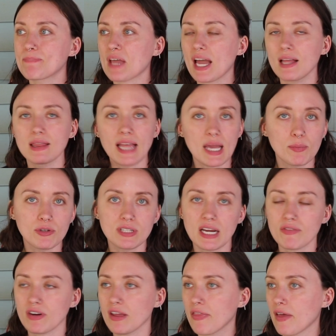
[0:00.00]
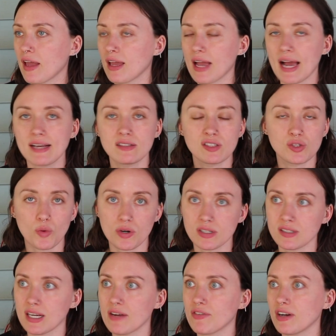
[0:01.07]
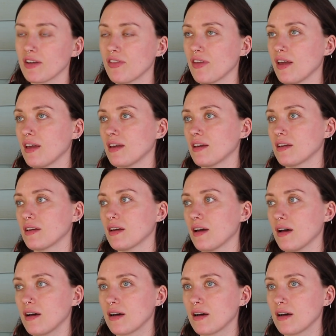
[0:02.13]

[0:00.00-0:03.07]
I labeled everything, I sourced everything,